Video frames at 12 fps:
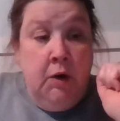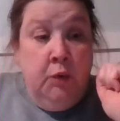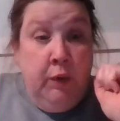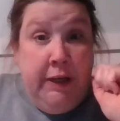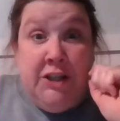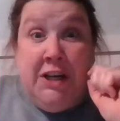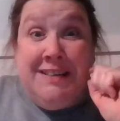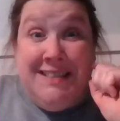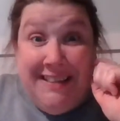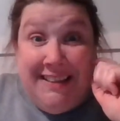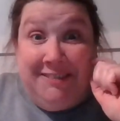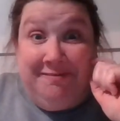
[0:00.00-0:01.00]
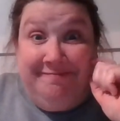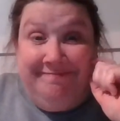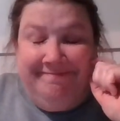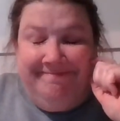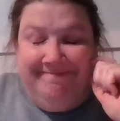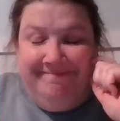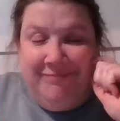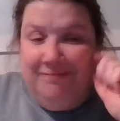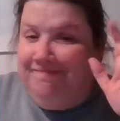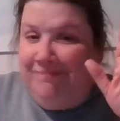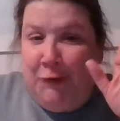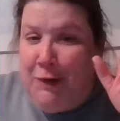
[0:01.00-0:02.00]
we shall see.
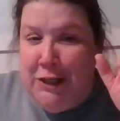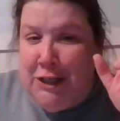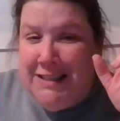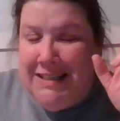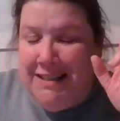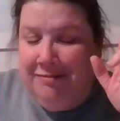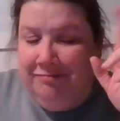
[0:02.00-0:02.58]
We shall see.